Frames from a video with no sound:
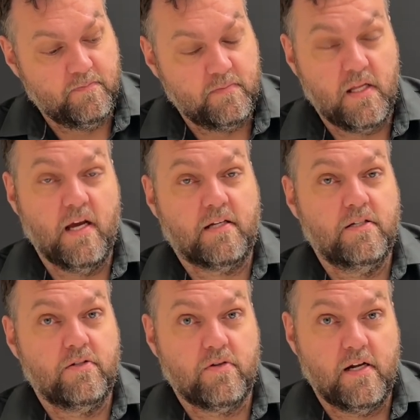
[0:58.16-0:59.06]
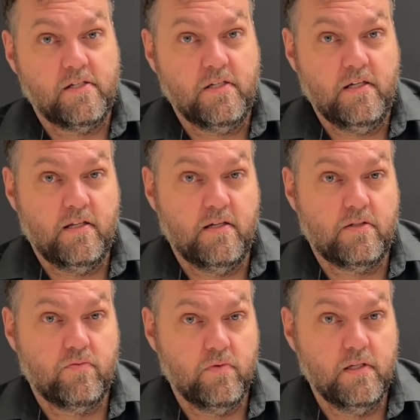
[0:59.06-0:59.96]
the exit strategy, and
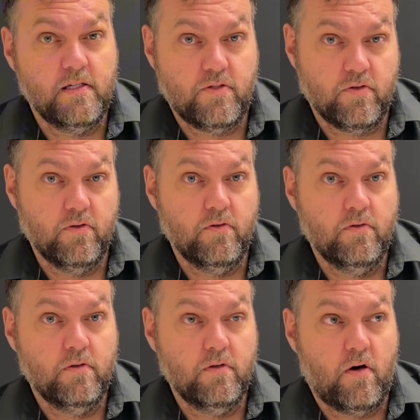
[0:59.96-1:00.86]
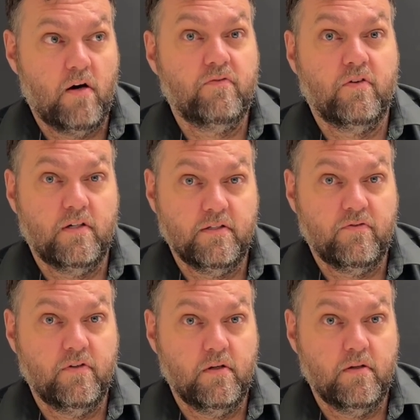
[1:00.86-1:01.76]
that's really true, I find,
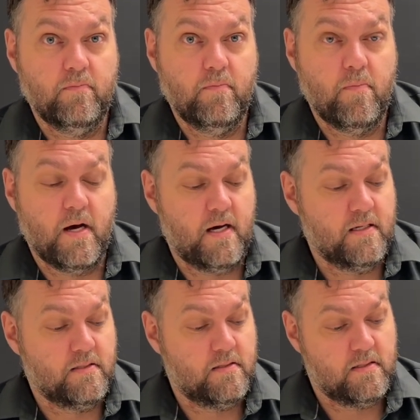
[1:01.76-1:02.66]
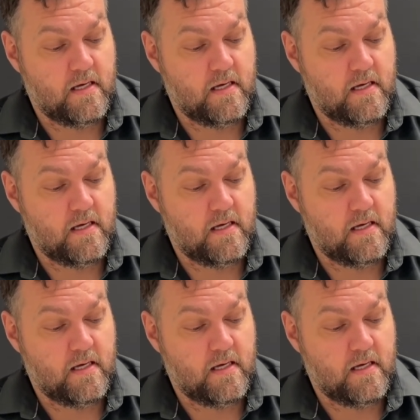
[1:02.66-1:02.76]
for bars.